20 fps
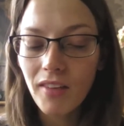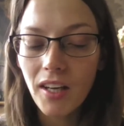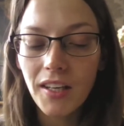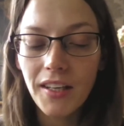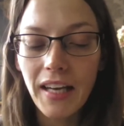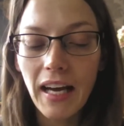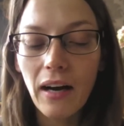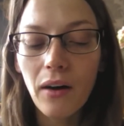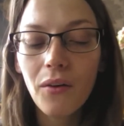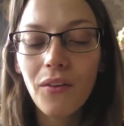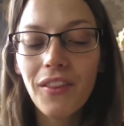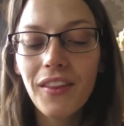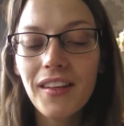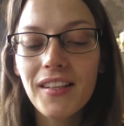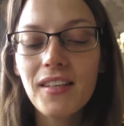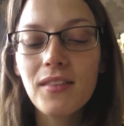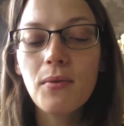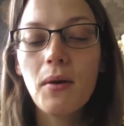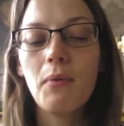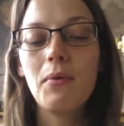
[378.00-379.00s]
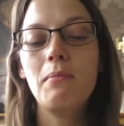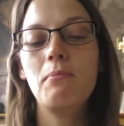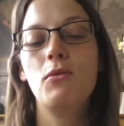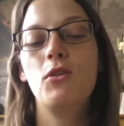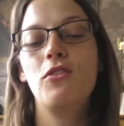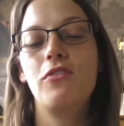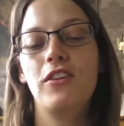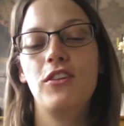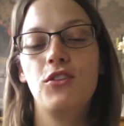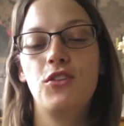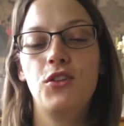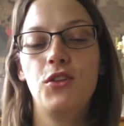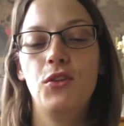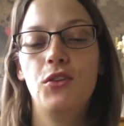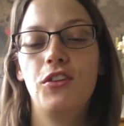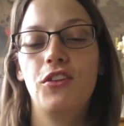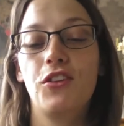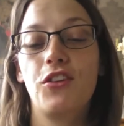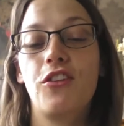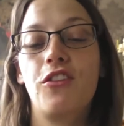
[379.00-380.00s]
Now, this is where we move
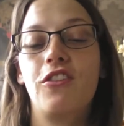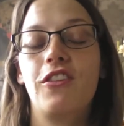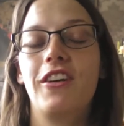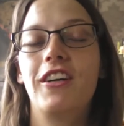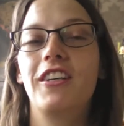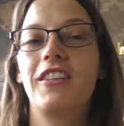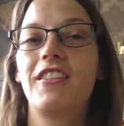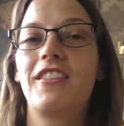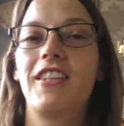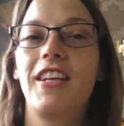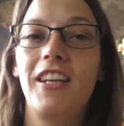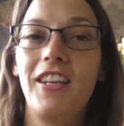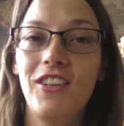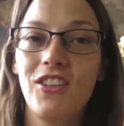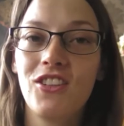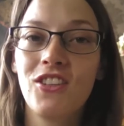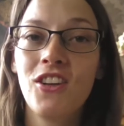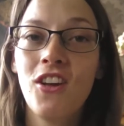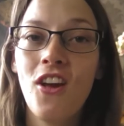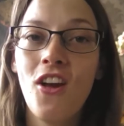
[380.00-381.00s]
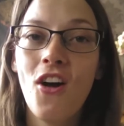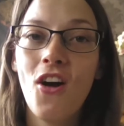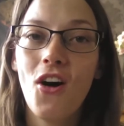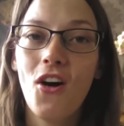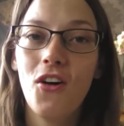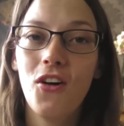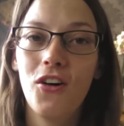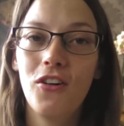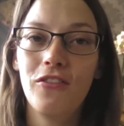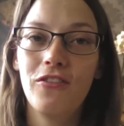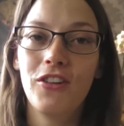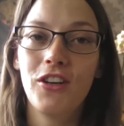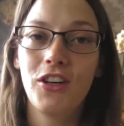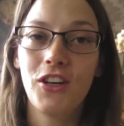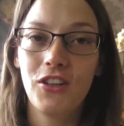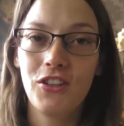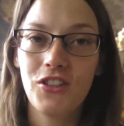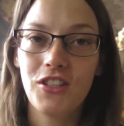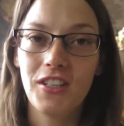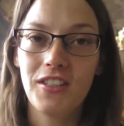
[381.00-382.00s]
into the third stage of a
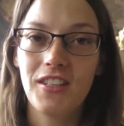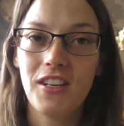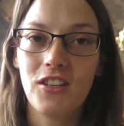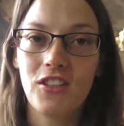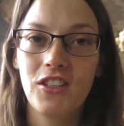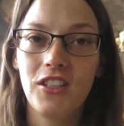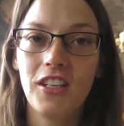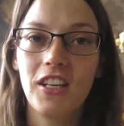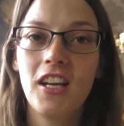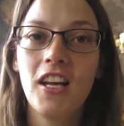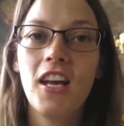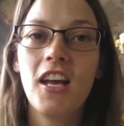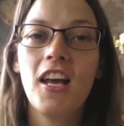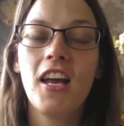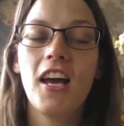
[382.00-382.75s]
coaching session.